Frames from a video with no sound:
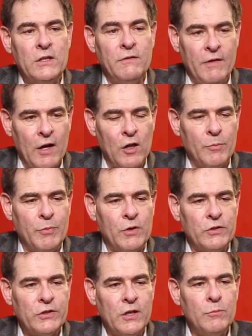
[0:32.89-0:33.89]

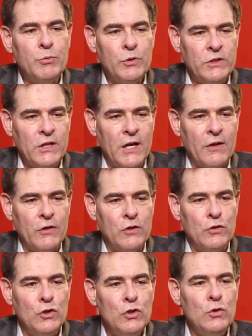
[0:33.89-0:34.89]
developers can put
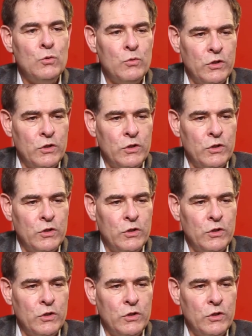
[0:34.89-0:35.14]
together new